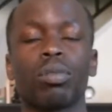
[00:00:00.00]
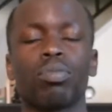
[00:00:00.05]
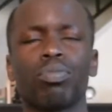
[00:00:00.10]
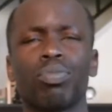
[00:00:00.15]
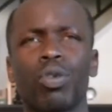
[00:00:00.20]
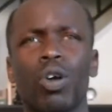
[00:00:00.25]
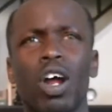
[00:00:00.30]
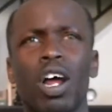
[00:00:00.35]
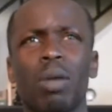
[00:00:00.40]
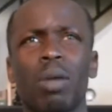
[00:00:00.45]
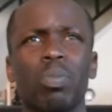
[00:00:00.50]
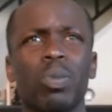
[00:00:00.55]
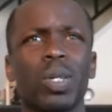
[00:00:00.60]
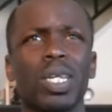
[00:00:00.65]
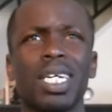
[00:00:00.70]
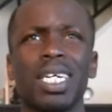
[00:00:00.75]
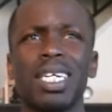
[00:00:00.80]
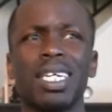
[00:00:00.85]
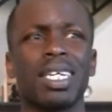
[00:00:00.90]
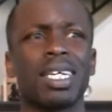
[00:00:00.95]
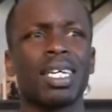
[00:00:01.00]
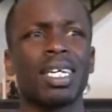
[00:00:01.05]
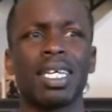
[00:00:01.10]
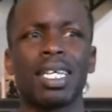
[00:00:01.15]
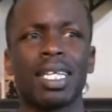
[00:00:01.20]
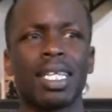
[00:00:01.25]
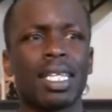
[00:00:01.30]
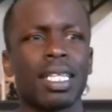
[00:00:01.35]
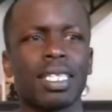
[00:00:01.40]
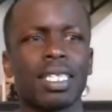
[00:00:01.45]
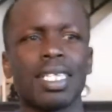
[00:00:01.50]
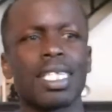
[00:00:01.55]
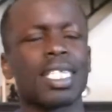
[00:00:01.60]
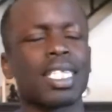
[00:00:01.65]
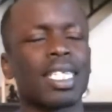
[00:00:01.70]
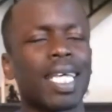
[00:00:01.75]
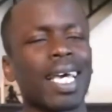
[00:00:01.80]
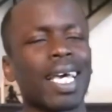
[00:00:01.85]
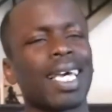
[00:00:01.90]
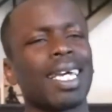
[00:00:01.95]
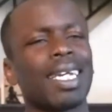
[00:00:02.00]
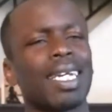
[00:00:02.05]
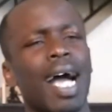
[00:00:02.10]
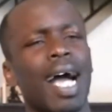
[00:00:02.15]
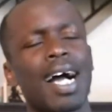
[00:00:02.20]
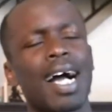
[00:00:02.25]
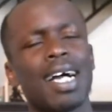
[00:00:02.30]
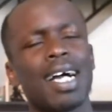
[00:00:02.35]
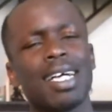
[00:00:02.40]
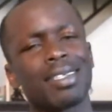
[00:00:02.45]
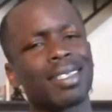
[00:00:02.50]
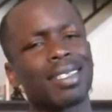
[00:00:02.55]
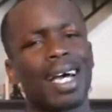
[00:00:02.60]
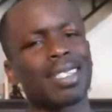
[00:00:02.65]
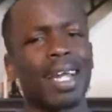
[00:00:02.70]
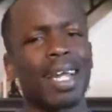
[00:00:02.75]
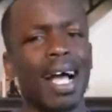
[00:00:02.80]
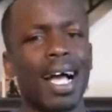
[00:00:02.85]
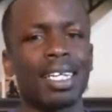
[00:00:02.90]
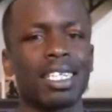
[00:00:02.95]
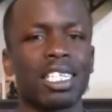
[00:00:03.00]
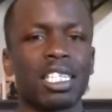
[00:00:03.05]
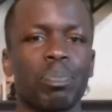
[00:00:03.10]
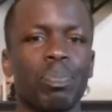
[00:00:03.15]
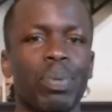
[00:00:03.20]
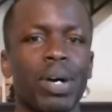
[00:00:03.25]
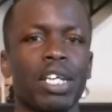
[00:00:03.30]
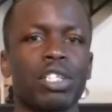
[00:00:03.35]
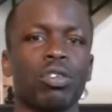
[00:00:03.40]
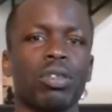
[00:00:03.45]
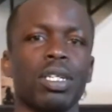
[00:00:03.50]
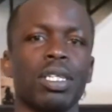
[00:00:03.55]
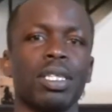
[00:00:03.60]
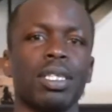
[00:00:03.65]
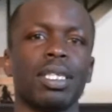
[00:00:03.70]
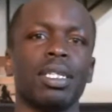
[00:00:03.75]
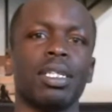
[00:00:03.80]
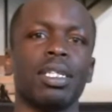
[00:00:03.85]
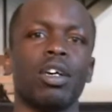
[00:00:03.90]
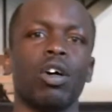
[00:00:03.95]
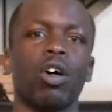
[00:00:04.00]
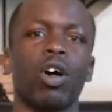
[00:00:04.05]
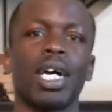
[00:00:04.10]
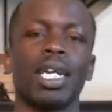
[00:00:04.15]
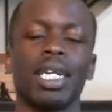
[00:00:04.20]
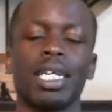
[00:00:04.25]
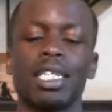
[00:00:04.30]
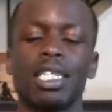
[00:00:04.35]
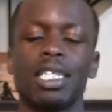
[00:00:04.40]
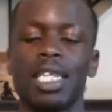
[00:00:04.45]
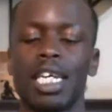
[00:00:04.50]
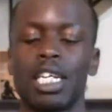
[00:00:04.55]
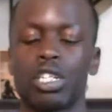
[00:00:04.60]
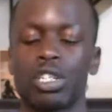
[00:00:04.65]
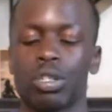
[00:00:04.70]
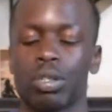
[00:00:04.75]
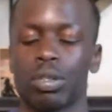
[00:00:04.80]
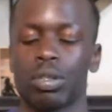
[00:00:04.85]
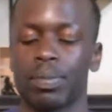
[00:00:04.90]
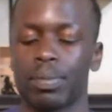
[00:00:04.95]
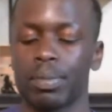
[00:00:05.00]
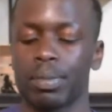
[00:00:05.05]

probably the third highest person in the organization.